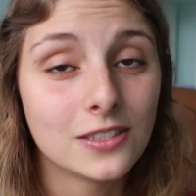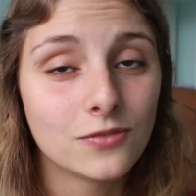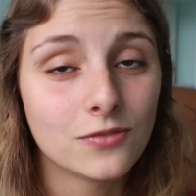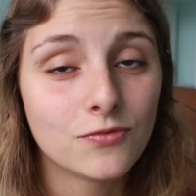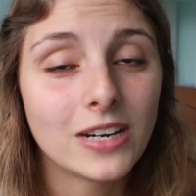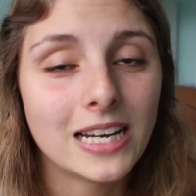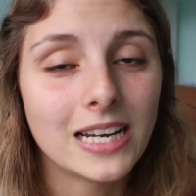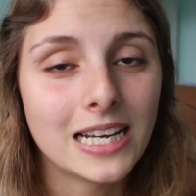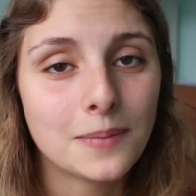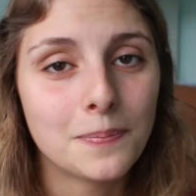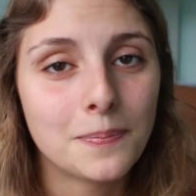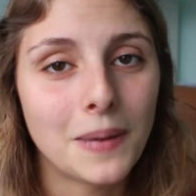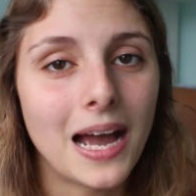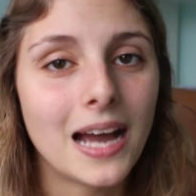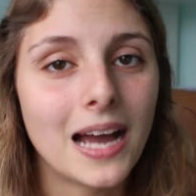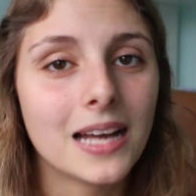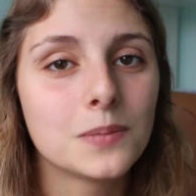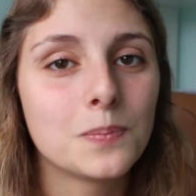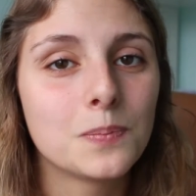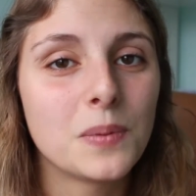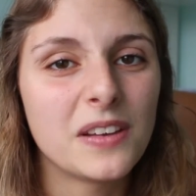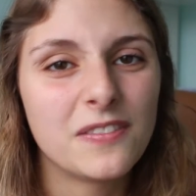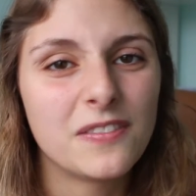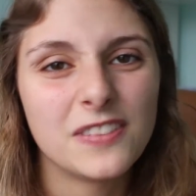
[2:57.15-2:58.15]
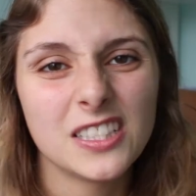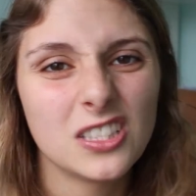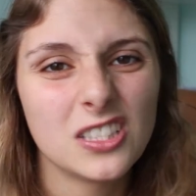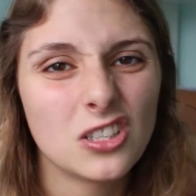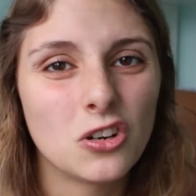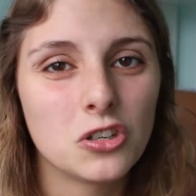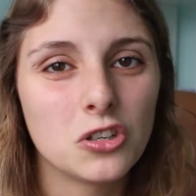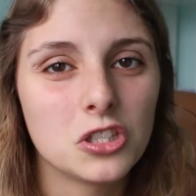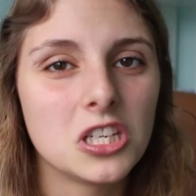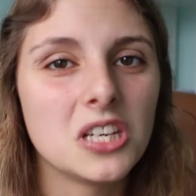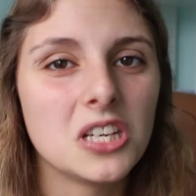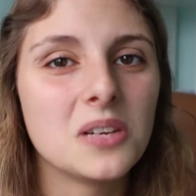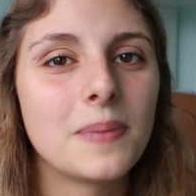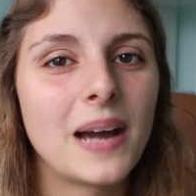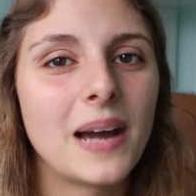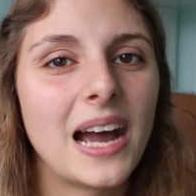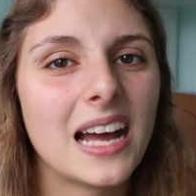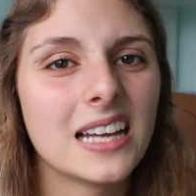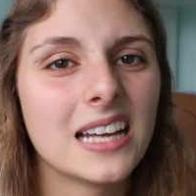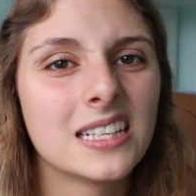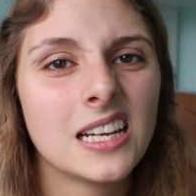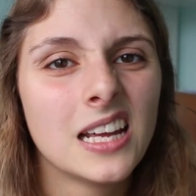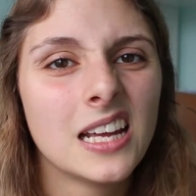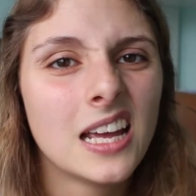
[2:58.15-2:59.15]
really bad. But if it's not too
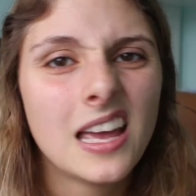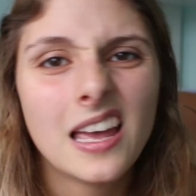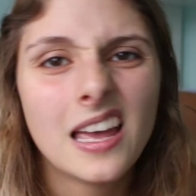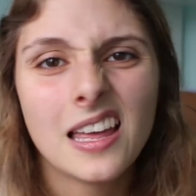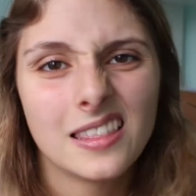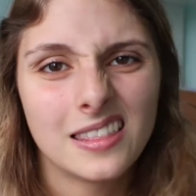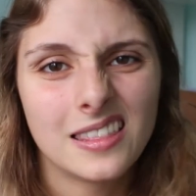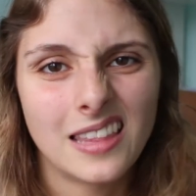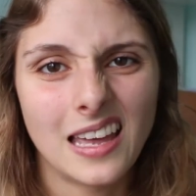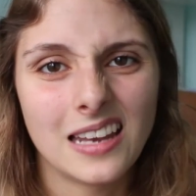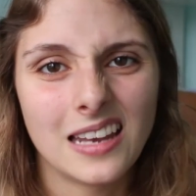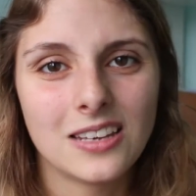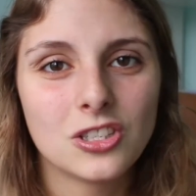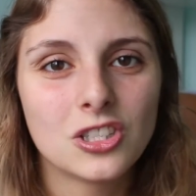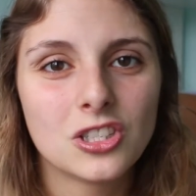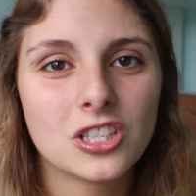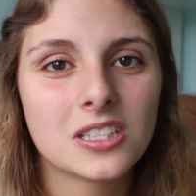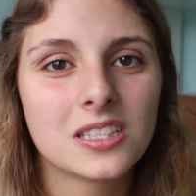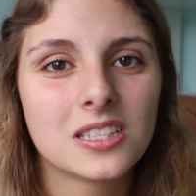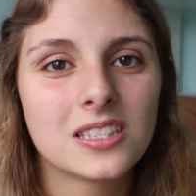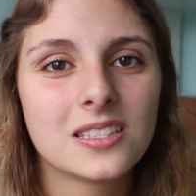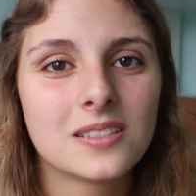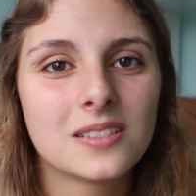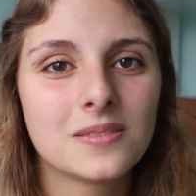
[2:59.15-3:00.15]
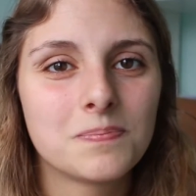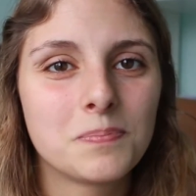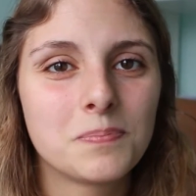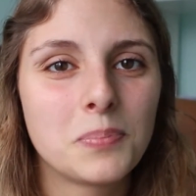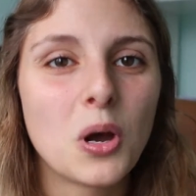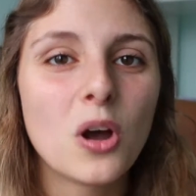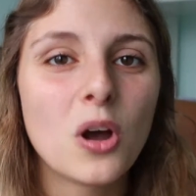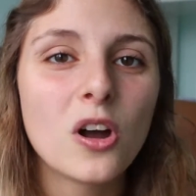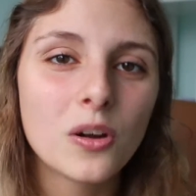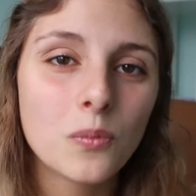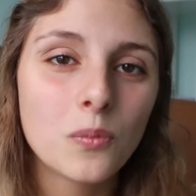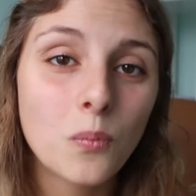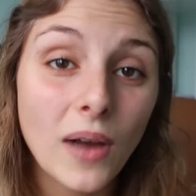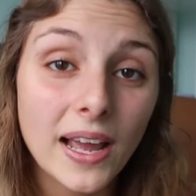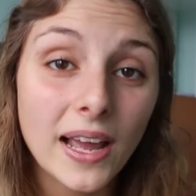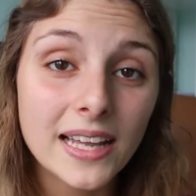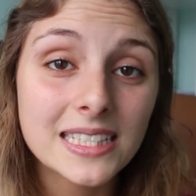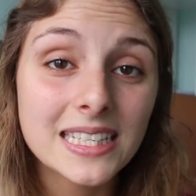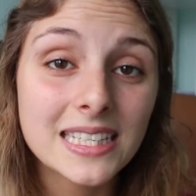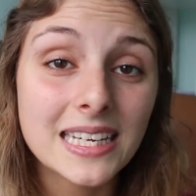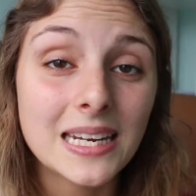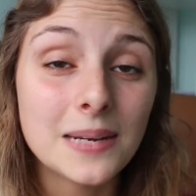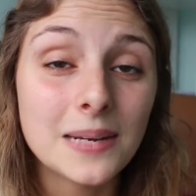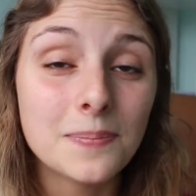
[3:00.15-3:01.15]
bad, then just put a
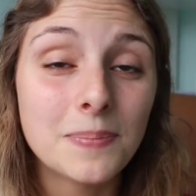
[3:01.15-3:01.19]
wet tea